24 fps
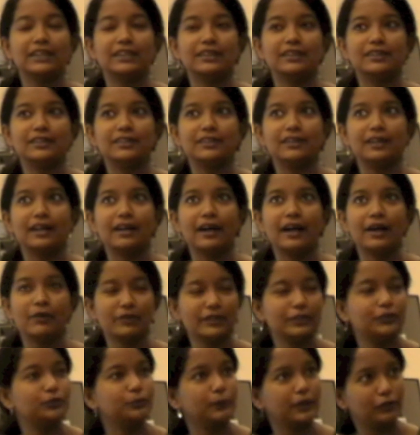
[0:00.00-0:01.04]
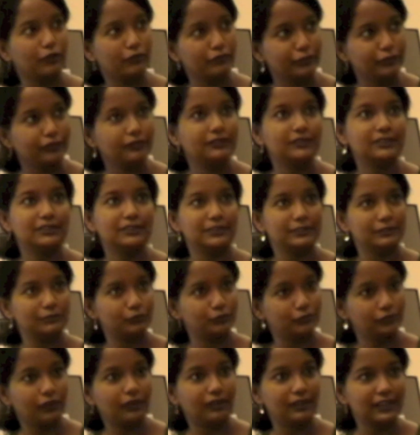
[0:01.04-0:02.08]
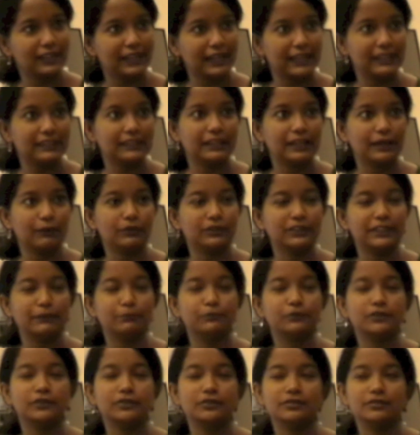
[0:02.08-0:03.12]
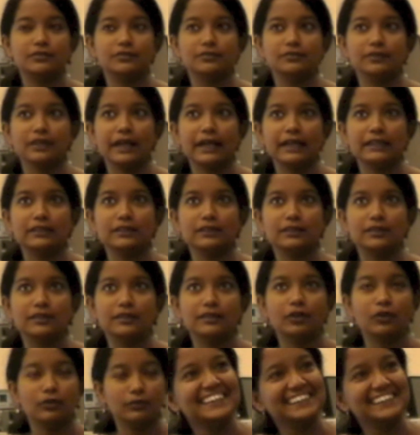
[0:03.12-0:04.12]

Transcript: Uh, I went to one of those in fall and I was able to get a